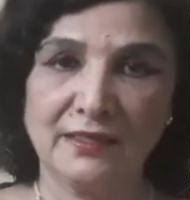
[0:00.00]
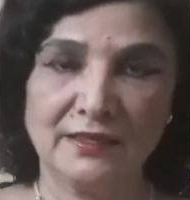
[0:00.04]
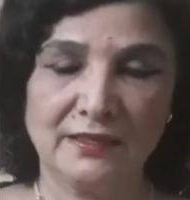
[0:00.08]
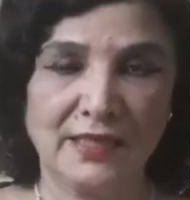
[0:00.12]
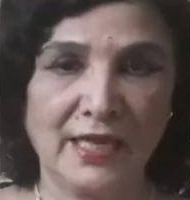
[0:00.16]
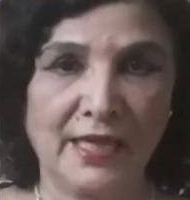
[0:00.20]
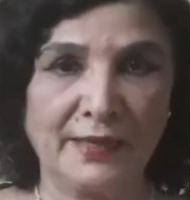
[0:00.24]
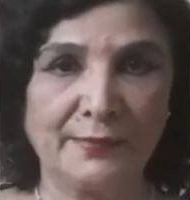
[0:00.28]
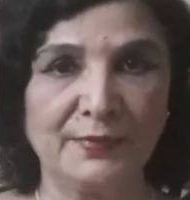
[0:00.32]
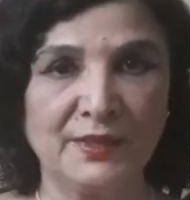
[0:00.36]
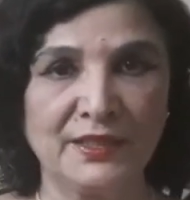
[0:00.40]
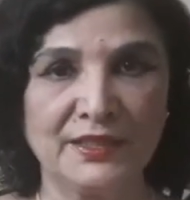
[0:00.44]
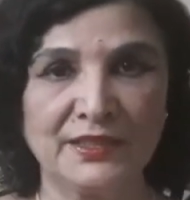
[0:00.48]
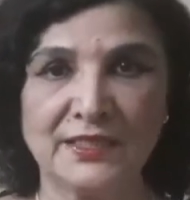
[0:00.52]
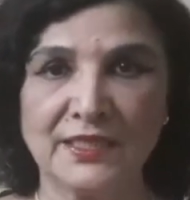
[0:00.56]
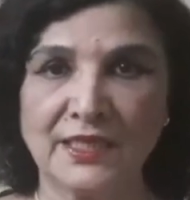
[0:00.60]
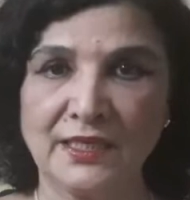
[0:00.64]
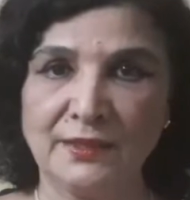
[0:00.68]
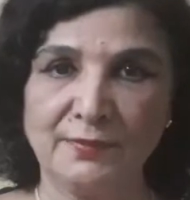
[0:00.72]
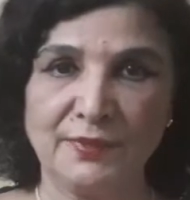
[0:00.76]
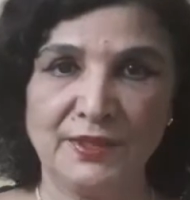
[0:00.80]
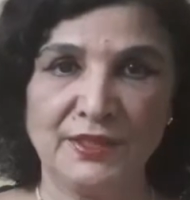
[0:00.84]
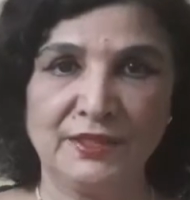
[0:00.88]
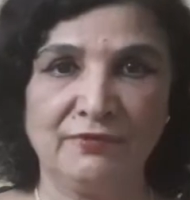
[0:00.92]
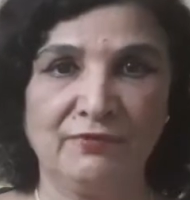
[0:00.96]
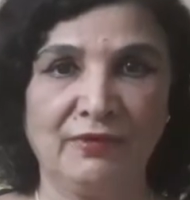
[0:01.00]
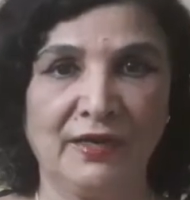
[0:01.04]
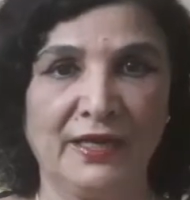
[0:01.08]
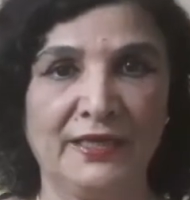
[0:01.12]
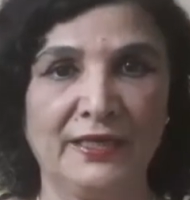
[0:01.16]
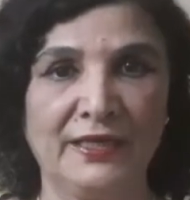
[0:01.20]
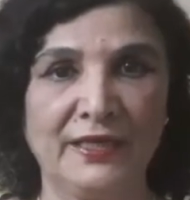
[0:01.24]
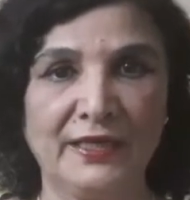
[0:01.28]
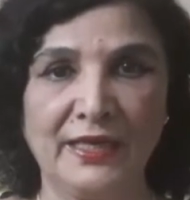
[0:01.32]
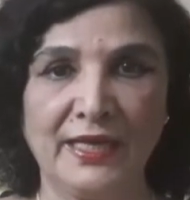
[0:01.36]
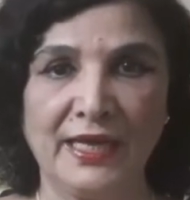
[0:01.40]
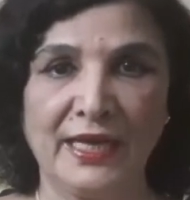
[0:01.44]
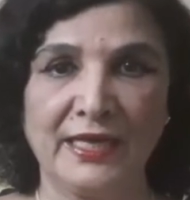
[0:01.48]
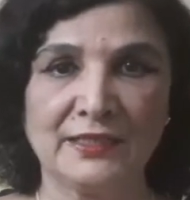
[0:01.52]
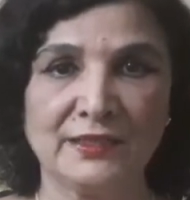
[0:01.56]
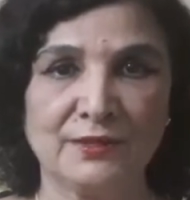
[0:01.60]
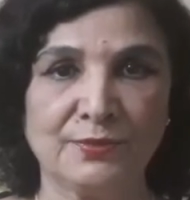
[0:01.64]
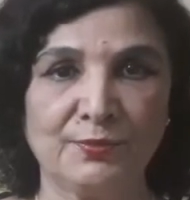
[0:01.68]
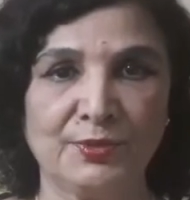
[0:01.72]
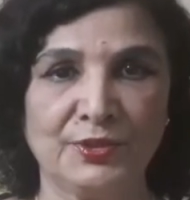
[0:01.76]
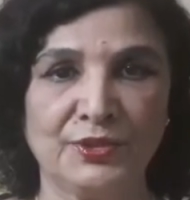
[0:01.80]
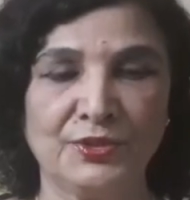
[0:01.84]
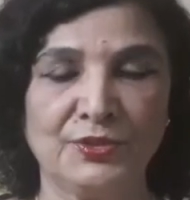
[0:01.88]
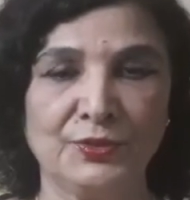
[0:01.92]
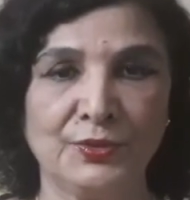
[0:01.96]
timings can be divided as
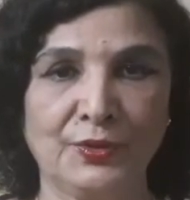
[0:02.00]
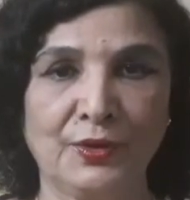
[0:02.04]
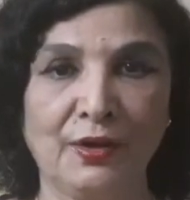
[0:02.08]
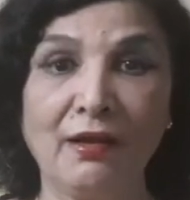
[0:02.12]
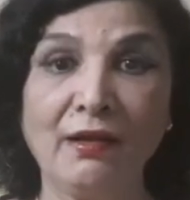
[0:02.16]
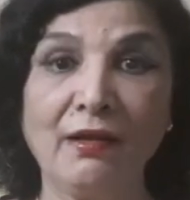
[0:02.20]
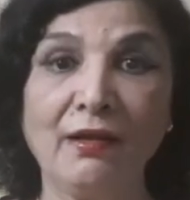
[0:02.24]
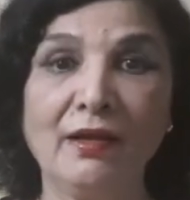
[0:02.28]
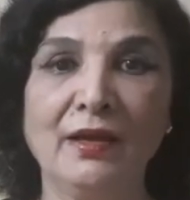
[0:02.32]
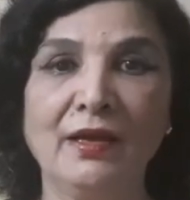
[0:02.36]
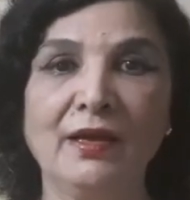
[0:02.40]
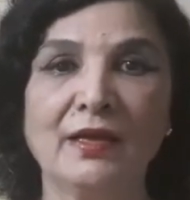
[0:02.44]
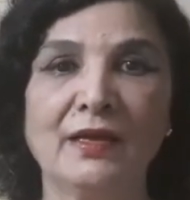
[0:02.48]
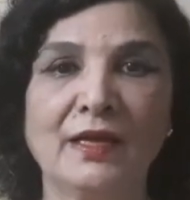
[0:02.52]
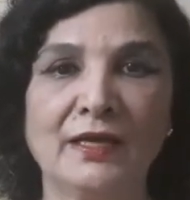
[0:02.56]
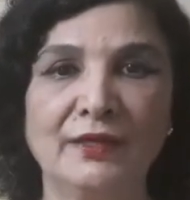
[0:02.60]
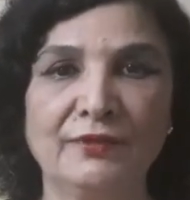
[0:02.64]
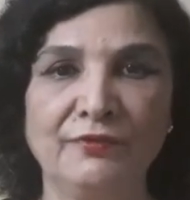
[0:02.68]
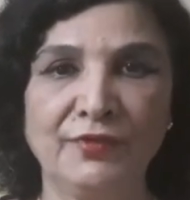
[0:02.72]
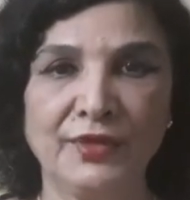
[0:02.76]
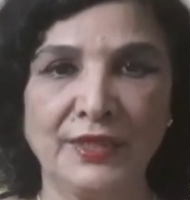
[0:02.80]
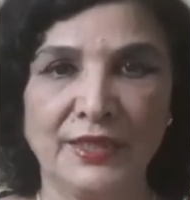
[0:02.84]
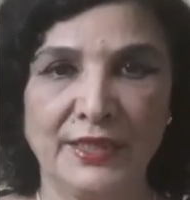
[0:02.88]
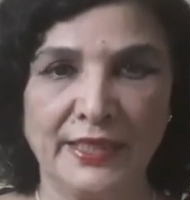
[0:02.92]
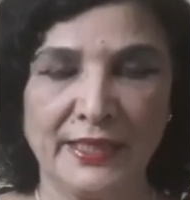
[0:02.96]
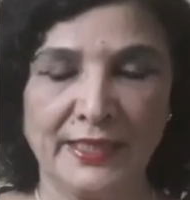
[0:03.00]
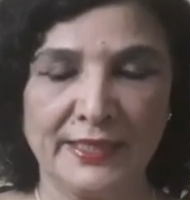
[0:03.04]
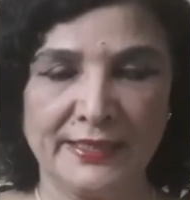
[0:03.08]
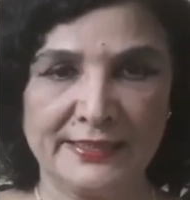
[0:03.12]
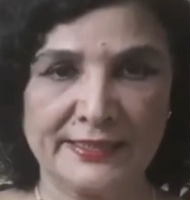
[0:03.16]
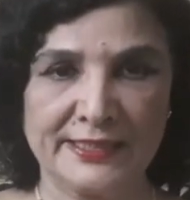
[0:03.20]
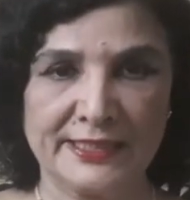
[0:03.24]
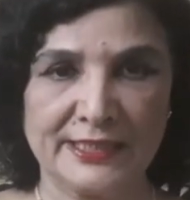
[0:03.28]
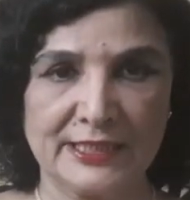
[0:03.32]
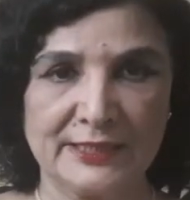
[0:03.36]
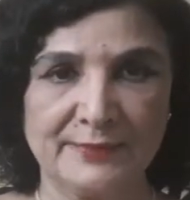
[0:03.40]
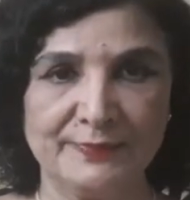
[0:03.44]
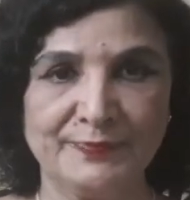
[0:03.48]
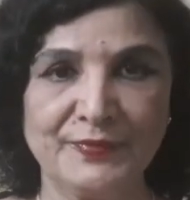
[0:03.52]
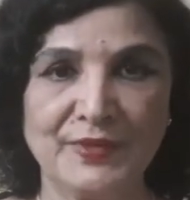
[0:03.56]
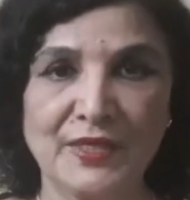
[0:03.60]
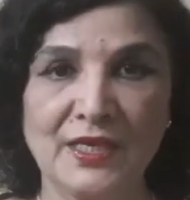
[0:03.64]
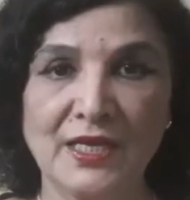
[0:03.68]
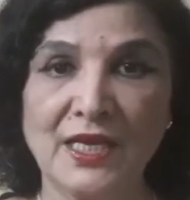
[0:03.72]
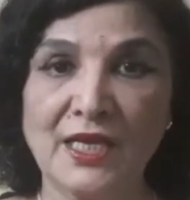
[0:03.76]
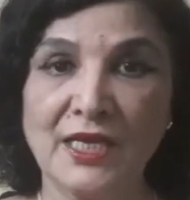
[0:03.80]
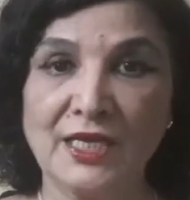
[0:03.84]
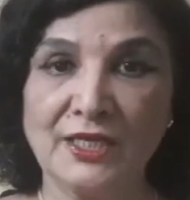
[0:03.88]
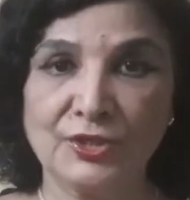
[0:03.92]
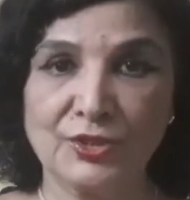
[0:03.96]
per your convenience.
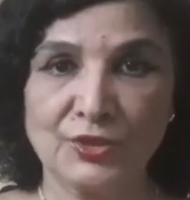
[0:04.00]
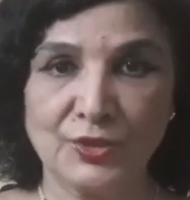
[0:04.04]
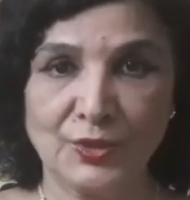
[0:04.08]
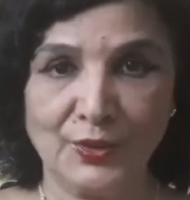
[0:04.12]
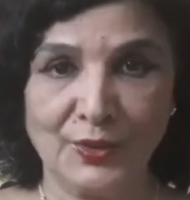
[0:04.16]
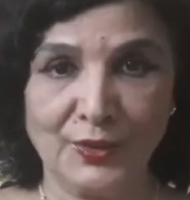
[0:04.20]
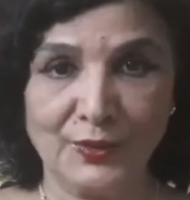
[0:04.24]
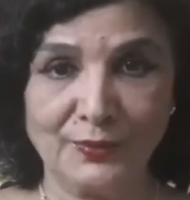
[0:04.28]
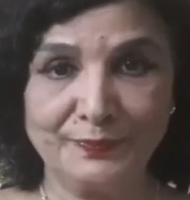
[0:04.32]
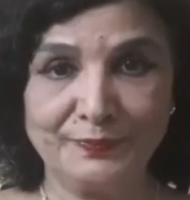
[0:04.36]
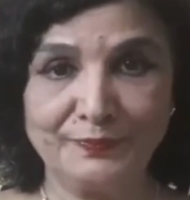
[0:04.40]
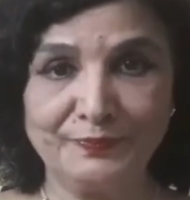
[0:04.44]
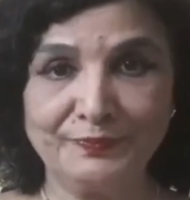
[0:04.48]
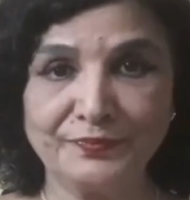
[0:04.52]
So